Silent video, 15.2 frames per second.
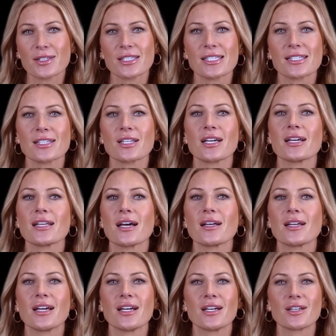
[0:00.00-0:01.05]
Break down
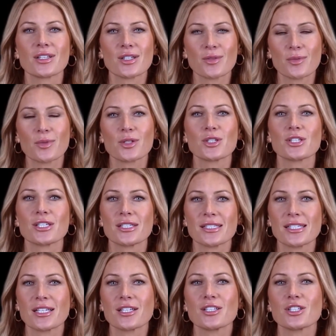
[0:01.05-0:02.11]
the reaction into
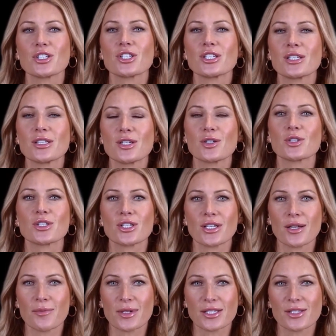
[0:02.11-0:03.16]
event,
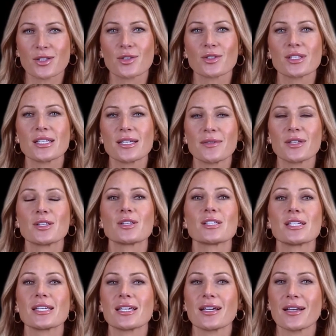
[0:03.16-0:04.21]
belief, and
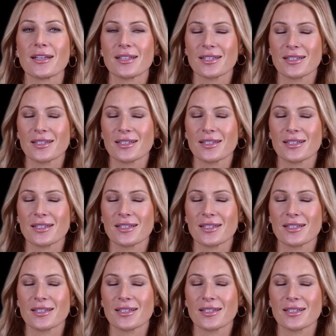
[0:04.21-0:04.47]
consequence.